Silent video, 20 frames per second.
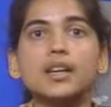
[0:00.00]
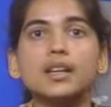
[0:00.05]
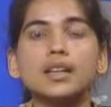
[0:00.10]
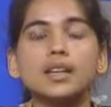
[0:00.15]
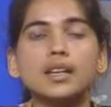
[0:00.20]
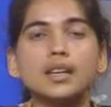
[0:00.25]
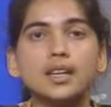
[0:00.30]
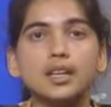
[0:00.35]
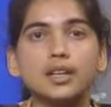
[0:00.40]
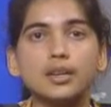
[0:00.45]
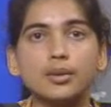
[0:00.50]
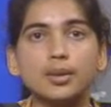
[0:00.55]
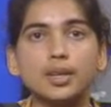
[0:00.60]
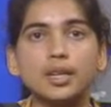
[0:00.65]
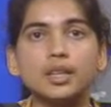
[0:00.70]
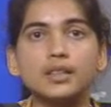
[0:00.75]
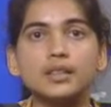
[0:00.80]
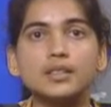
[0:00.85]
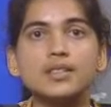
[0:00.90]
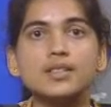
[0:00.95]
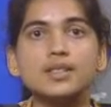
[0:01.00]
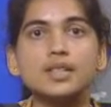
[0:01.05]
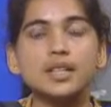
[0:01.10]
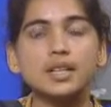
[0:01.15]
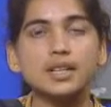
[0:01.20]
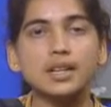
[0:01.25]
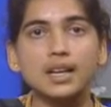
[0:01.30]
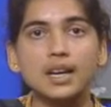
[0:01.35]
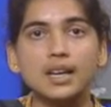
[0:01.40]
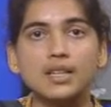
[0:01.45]
the curing, the
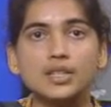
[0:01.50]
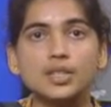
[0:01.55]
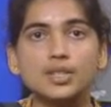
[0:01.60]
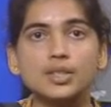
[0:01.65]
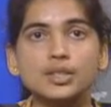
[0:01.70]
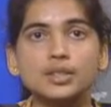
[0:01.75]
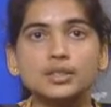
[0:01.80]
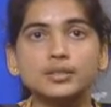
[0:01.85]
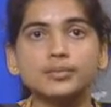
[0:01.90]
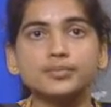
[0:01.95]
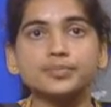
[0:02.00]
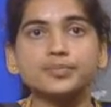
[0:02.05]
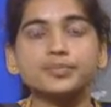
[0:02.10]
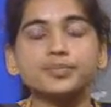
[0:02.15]
sterilization.